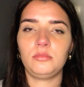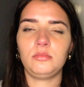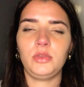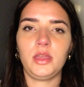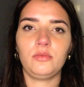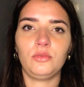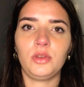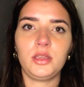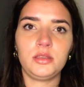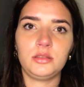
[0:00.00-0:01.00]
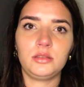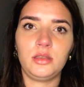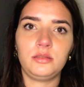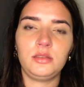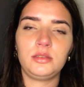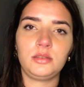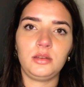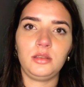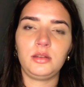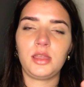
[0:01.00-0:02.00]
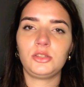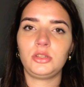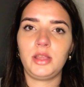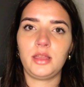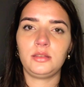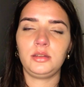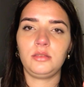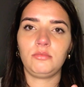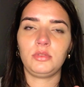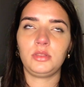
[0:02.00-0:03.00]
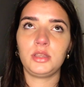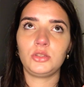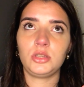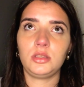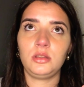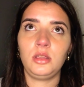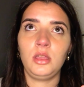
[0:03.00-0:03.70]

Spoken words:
We have race, ethnicity, nationality, religion,